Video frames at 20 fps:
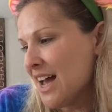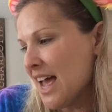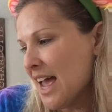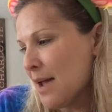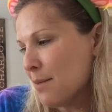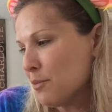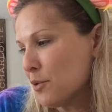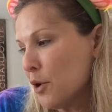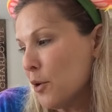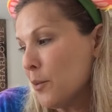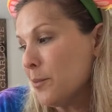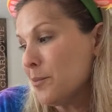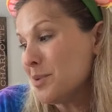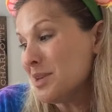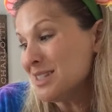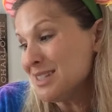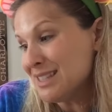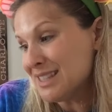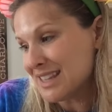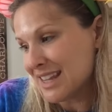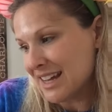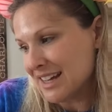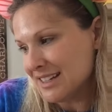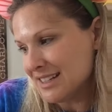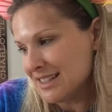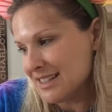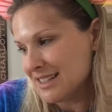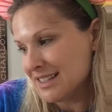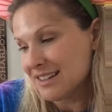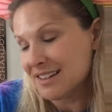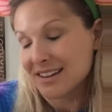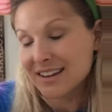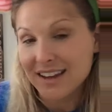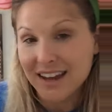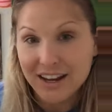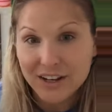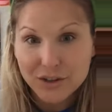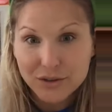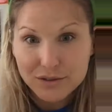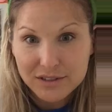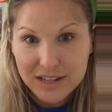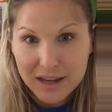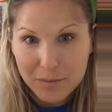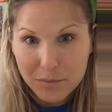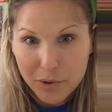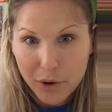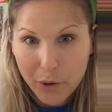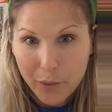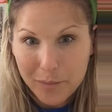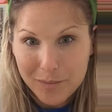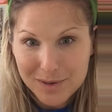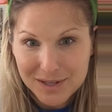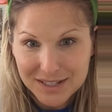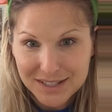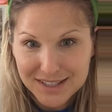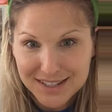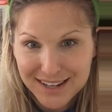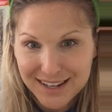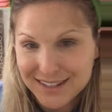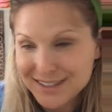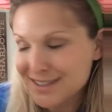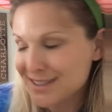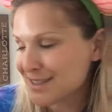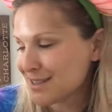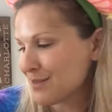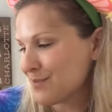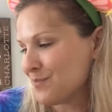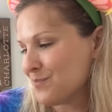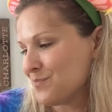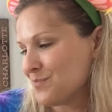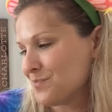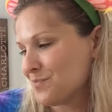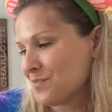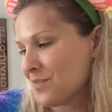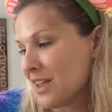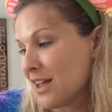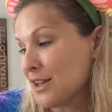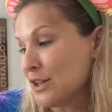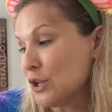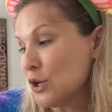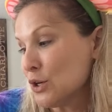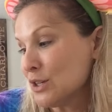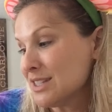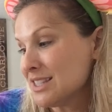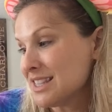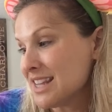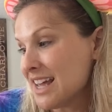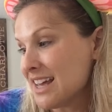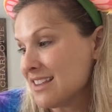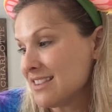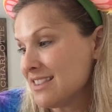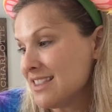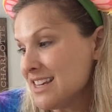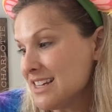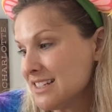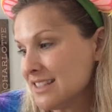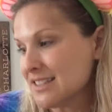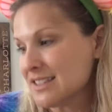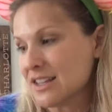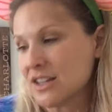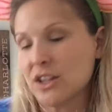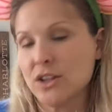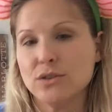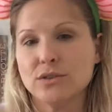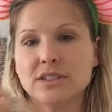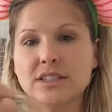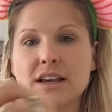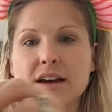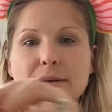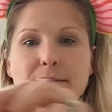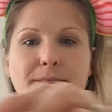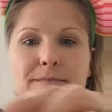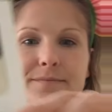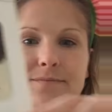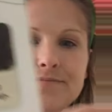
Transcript: A proboscis, can you say proboscis? Looks like this close up.